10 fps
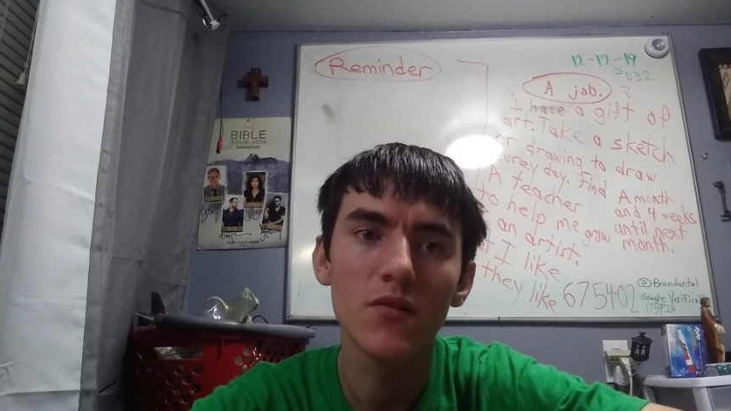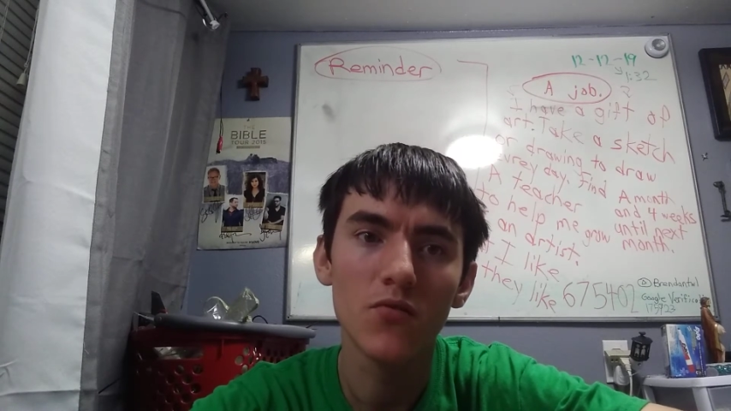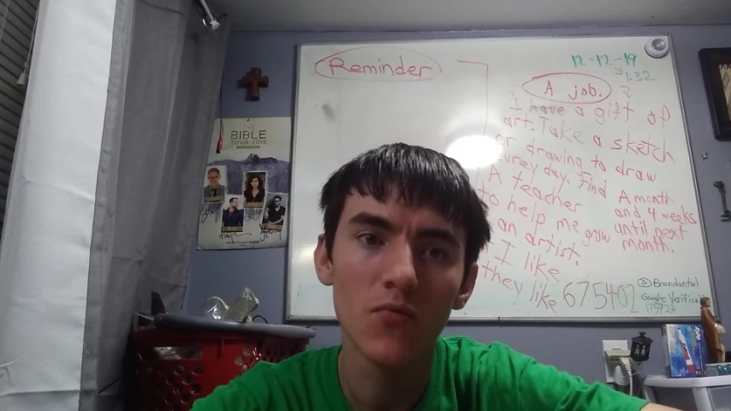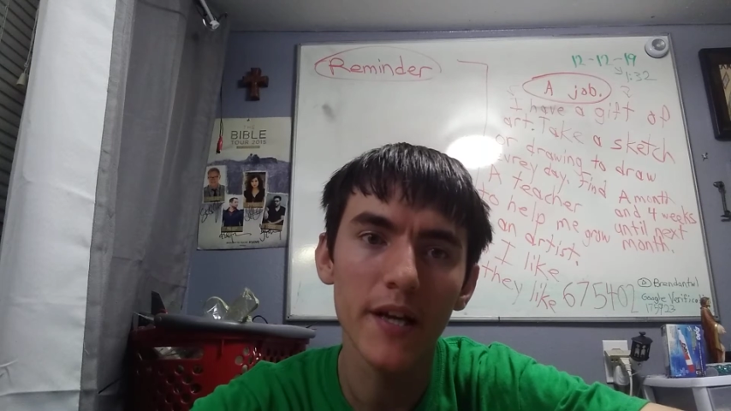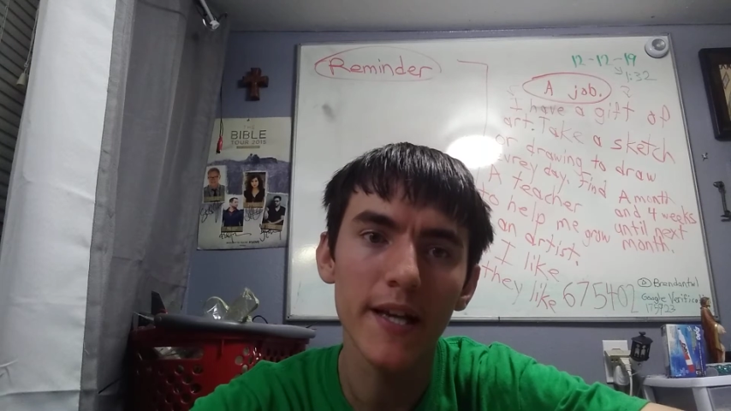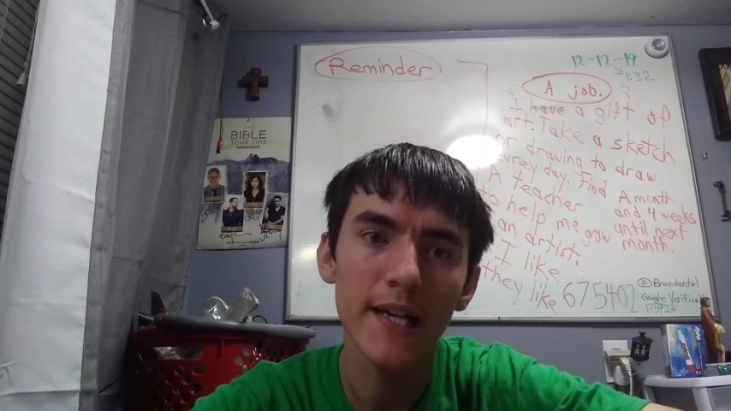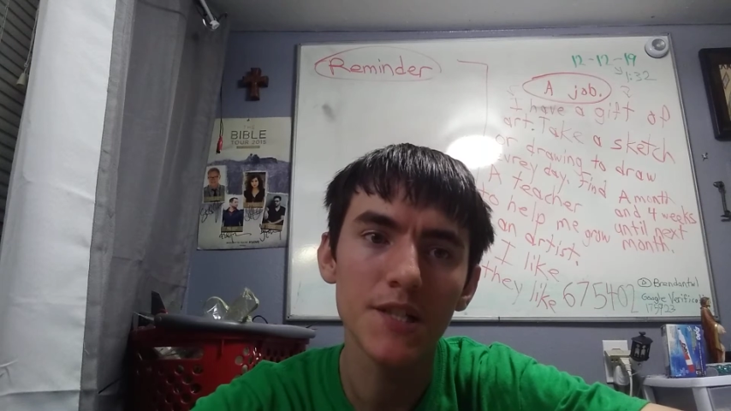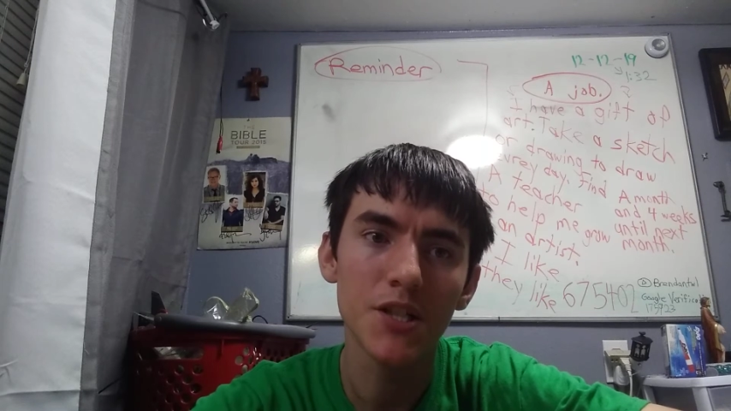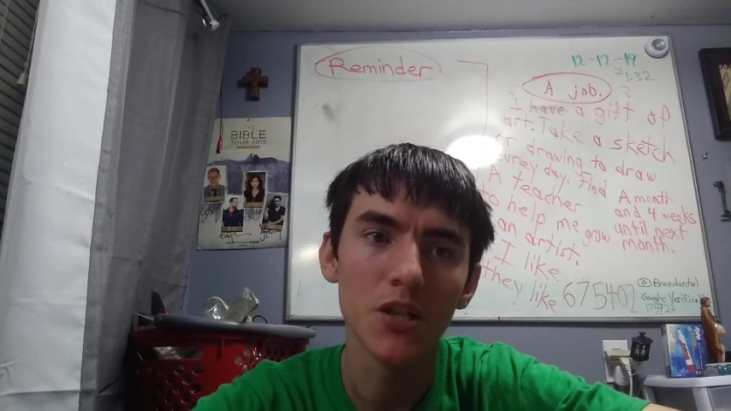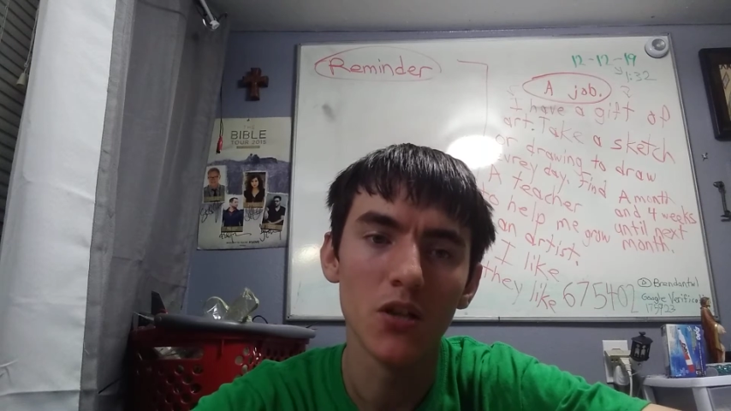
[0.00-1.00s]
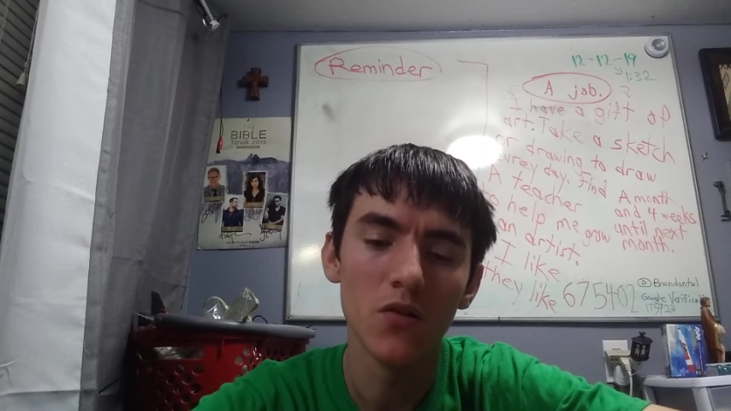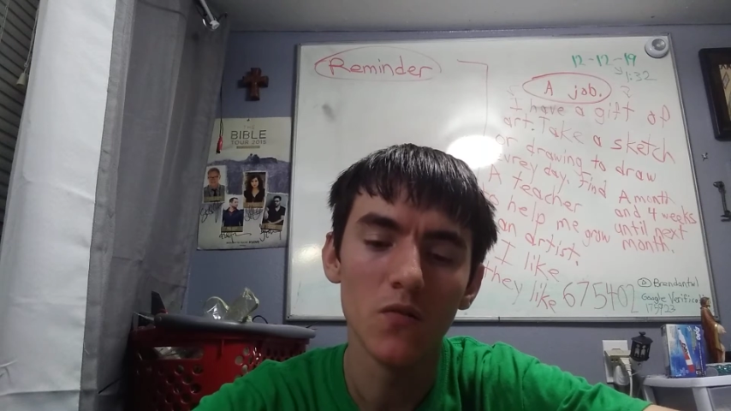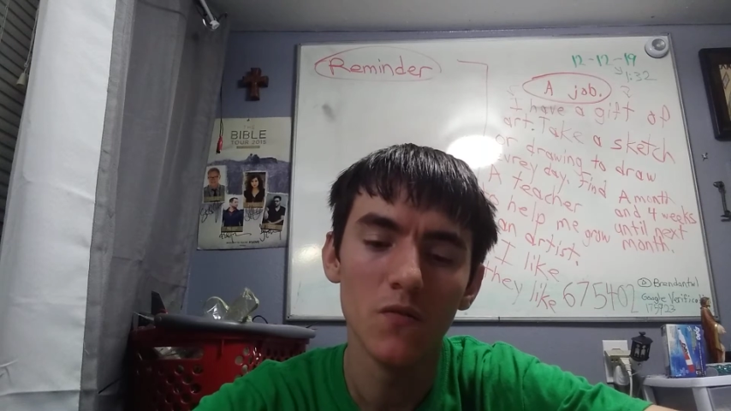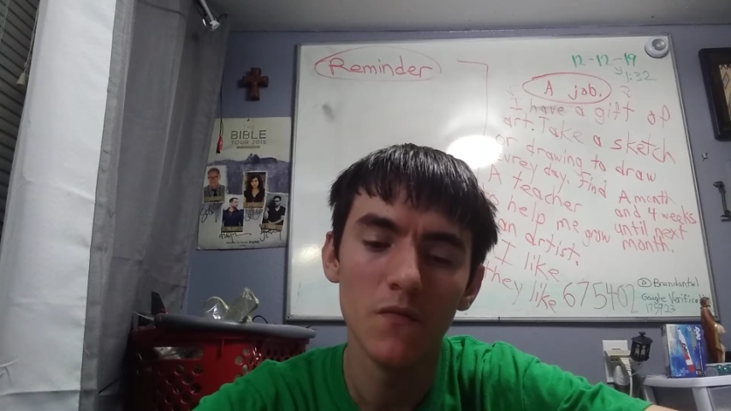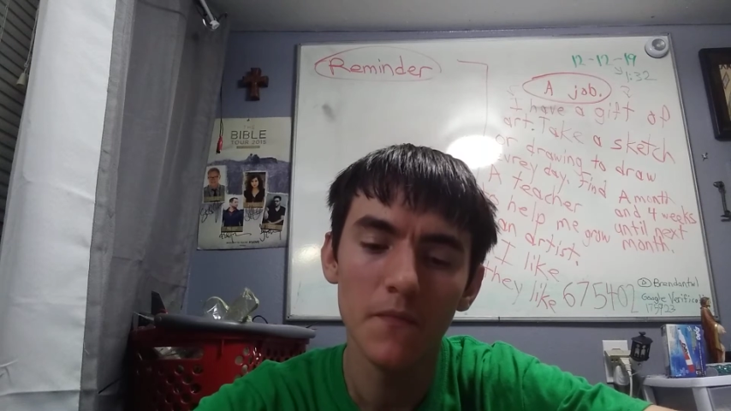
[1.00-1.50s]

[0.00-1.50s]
3 days ago,